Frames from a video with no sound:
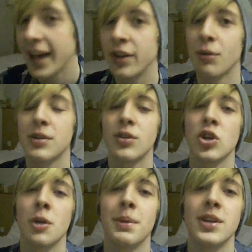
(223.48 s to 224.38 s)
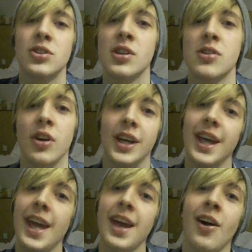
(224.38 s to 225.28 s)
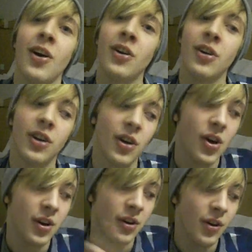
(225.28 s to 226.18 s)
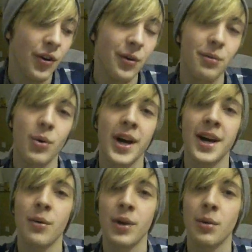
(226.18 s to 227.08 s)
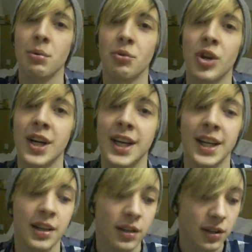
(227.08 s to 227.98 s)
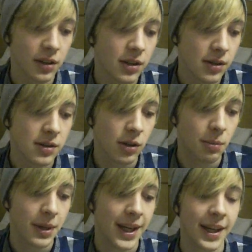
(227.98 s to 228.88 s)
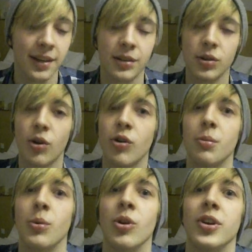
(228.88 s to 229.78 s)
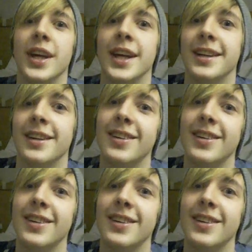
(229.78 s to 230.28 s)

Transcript: And obviously, I'll show you pictures like here of where we were really soapy and horrible looking.